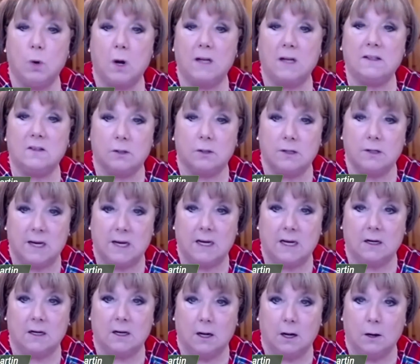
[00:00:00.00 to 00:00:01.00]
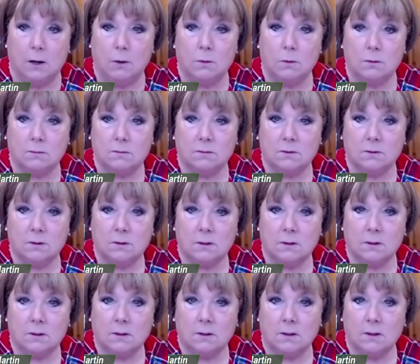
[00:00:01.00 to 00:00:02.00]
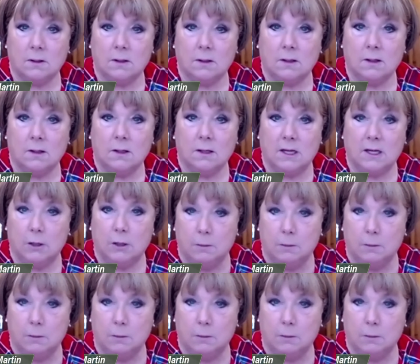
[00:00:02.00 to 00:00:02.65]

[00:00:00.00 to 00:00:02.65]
wants her day to go in